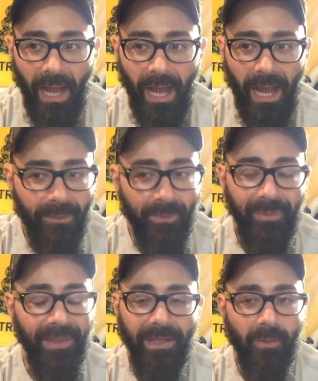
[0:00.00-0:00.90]
I
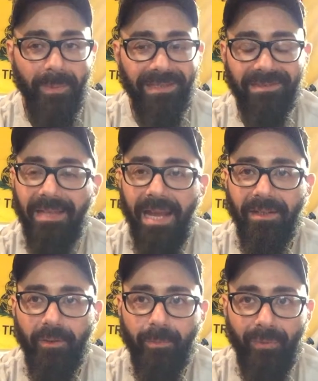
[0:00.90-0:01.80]
would think it would be
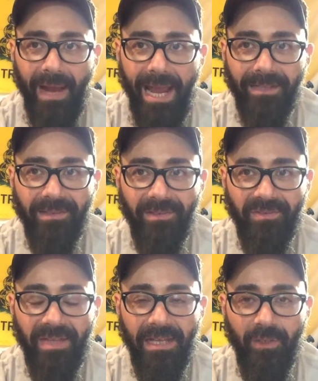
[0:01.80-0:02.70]
standard
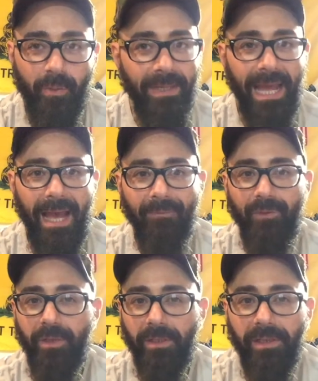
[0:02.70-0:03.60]
practice that you would have
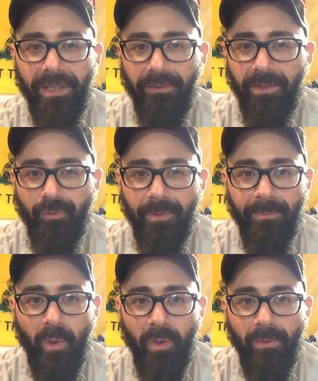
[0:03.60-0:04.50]
your clearance
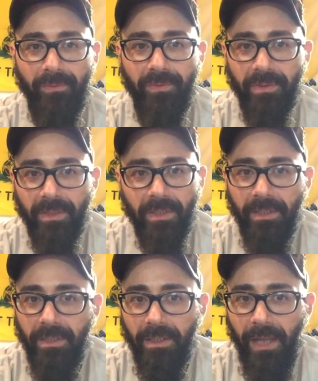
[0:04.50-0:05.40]
removed
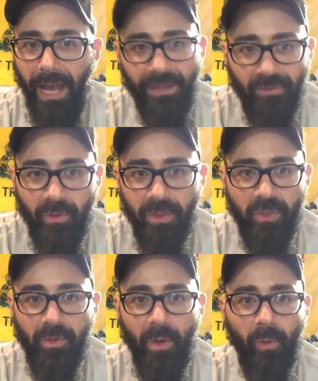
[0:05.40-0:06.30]
as soon
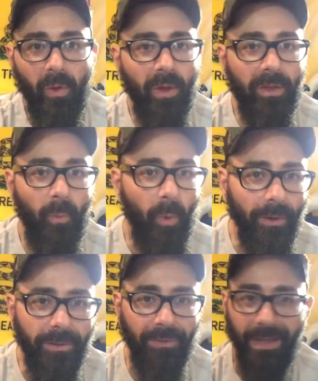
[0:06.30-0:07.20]
as you no longer
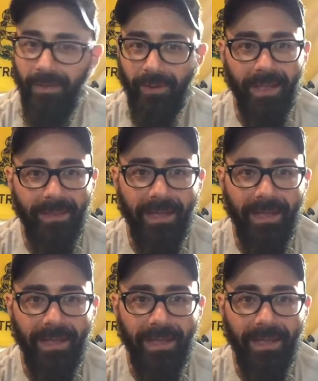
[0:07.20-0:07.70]
work there, right?